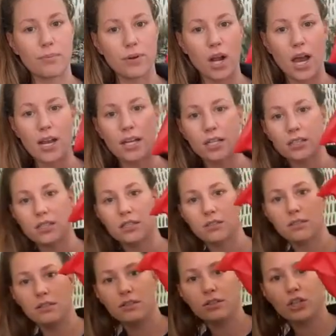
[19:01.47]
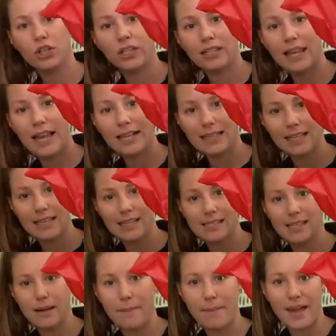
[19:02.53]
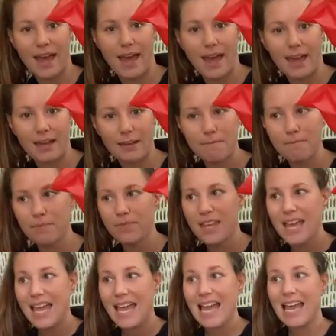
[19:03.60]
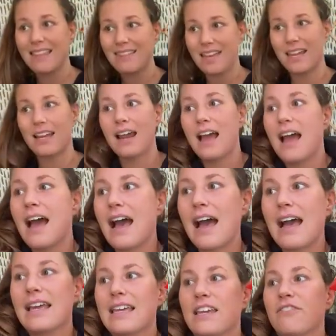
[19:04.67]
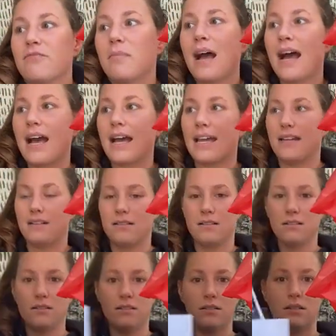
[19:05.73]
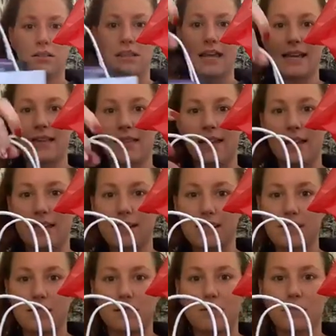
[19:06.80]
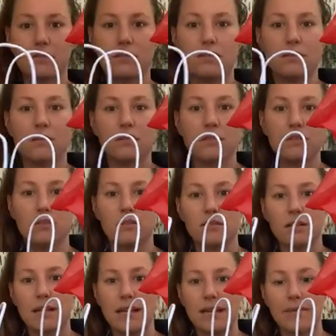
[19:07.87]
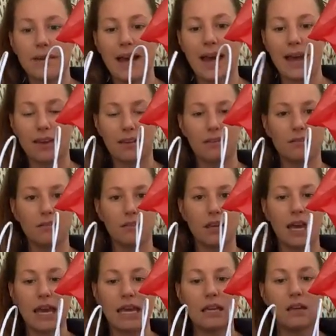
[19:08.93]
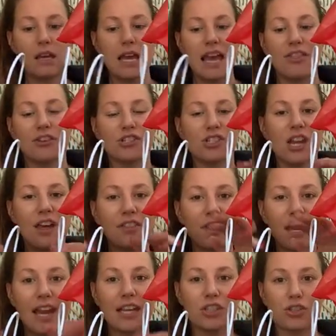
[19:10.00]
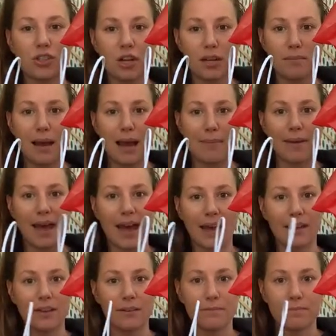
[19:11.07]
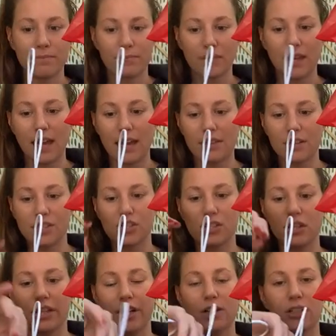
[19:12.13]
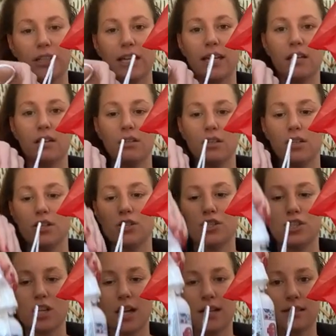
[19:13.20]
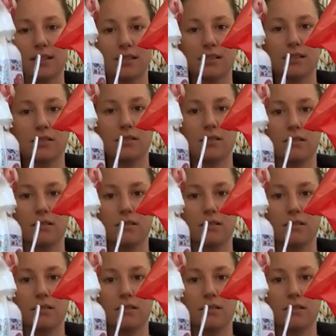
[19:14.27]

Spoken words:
product looking like this in a bag, and then I give mine like this in a bag, okay? And there's nothing extra in my bag, okay? There's literally just